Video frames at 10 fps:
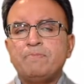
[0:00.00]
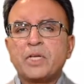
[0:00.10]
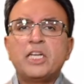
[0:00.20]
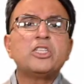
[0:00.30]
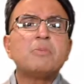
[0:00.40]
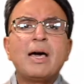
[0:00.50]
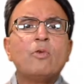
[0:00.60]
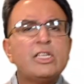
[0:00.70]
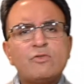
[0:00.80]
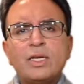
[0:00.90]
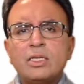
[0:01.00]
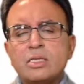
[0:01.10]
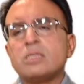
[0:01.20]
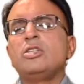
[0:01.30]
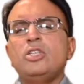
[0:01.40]
It doesn't matter which
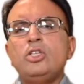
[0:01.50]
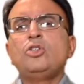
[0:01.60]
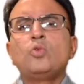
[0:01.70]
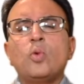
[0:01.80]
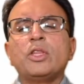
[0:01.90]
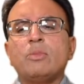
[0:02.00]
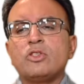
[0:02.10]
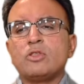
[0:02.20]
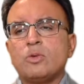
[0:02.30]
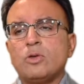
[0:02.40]
vendors, you'd want them on support.